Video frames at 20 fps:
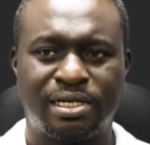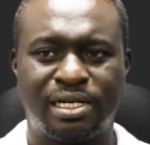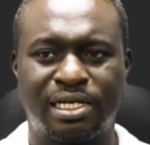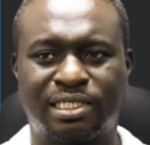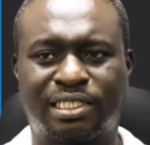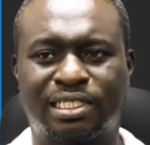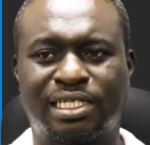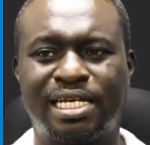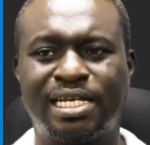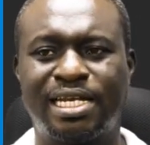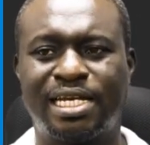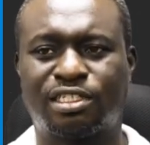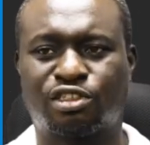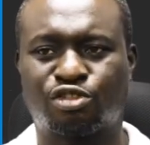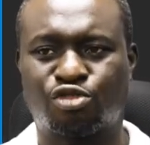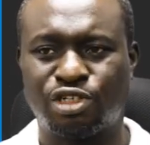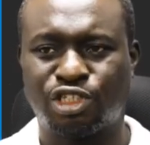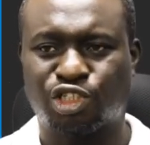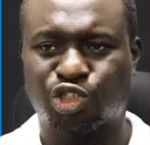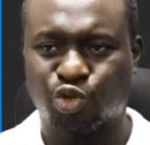The skin
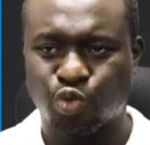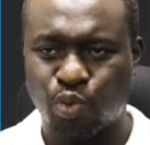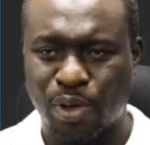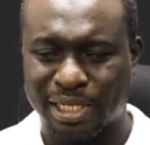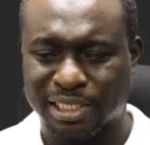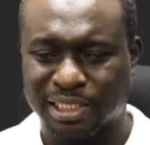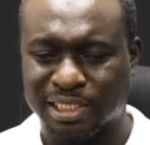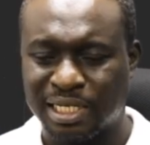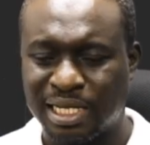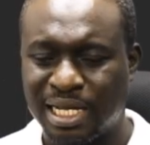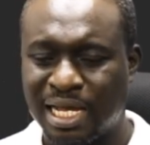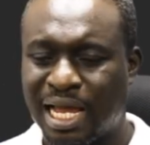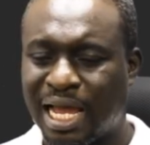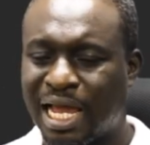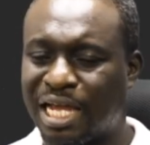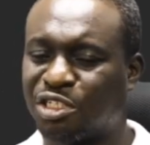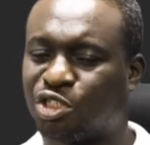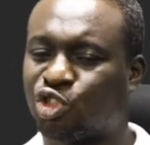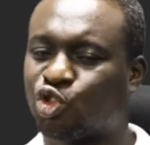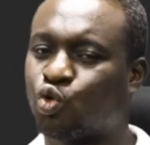excretes sweat.
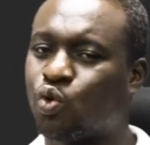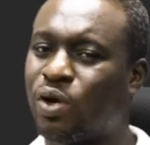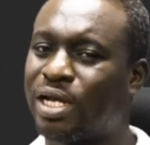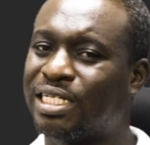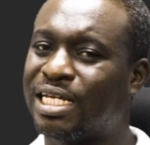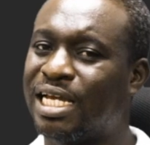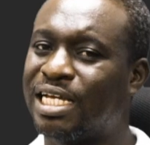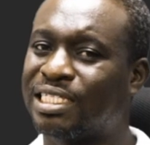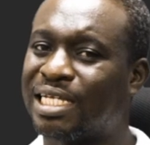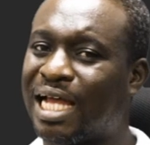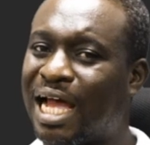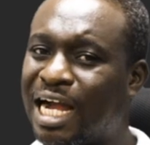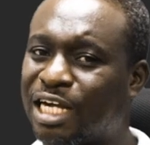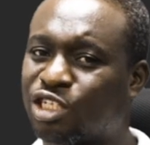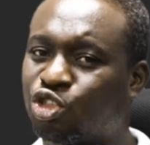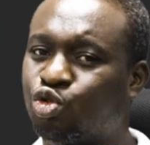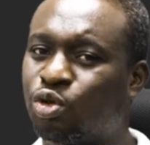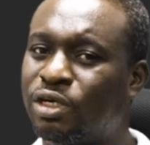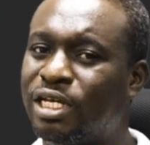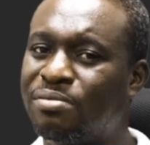And sweat is
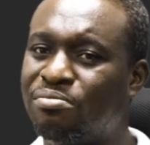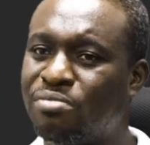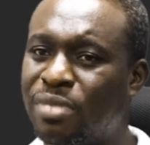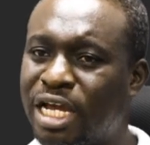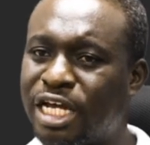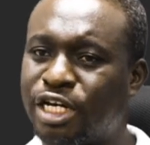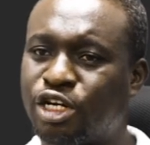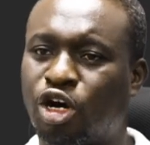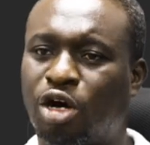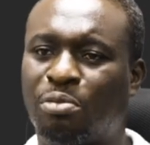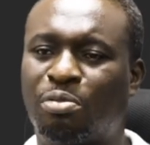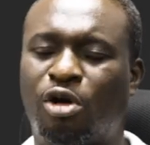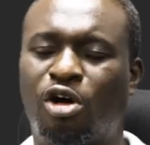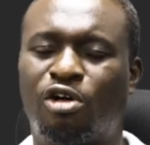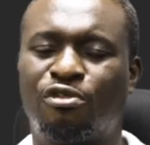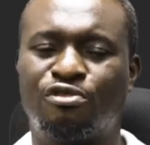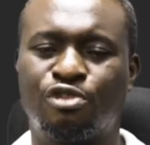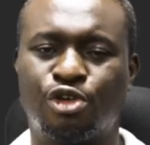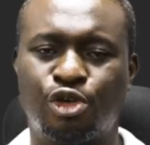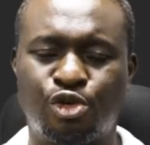actually made up
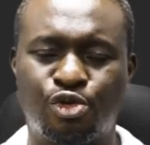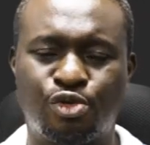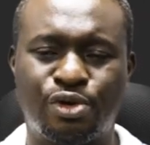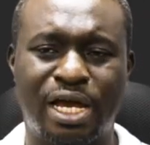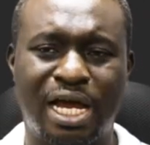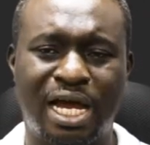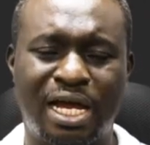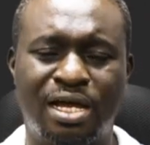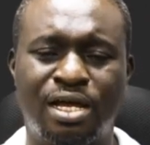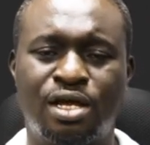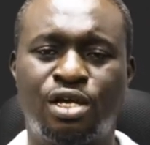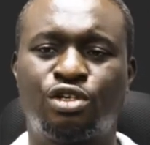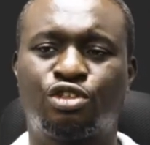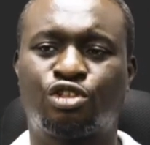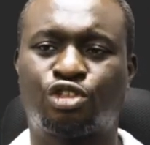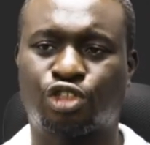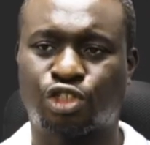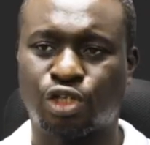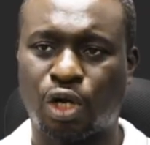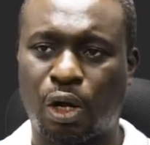of urea,
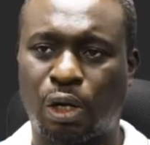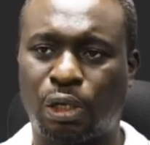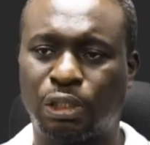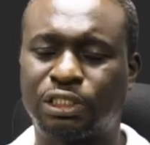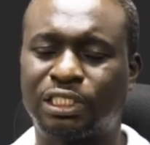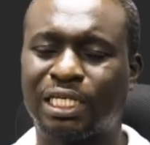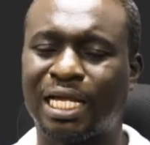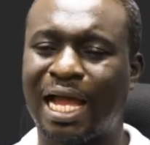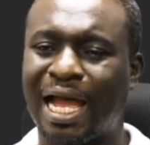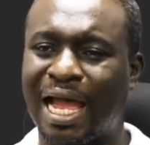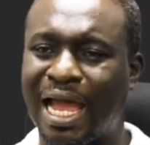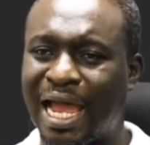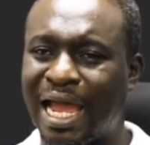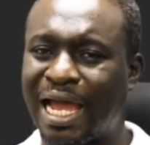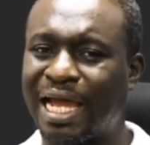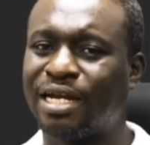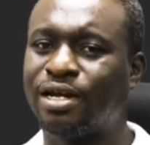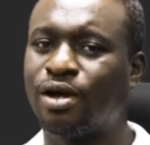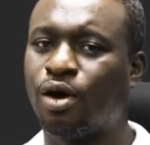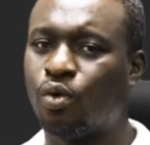salt,
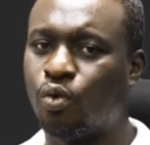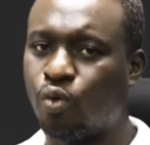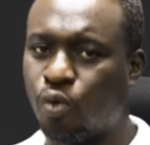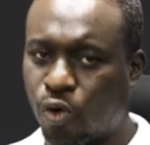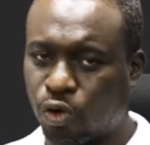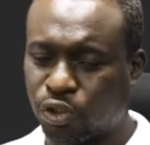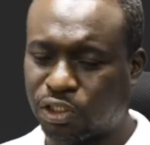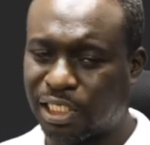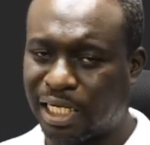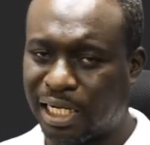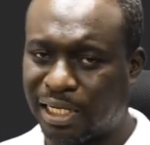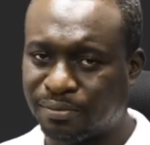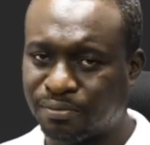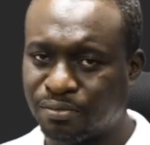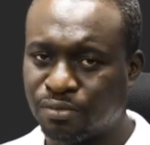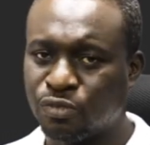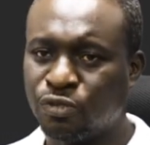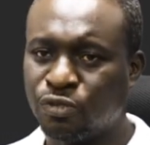and water.